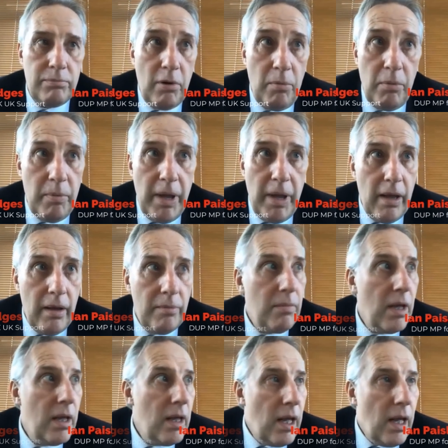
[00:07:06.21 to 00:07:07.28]
probably
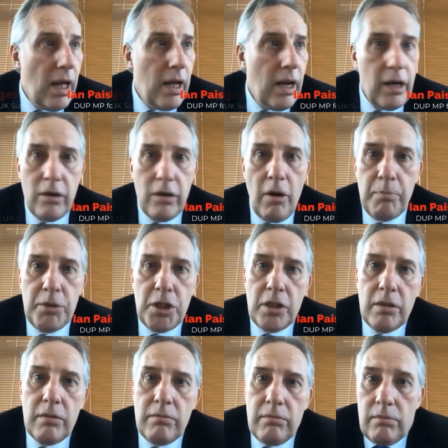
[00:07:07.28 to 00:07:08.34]
an
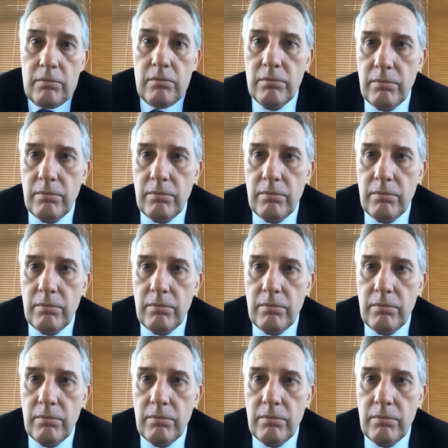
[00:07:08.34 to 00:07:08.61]
eruption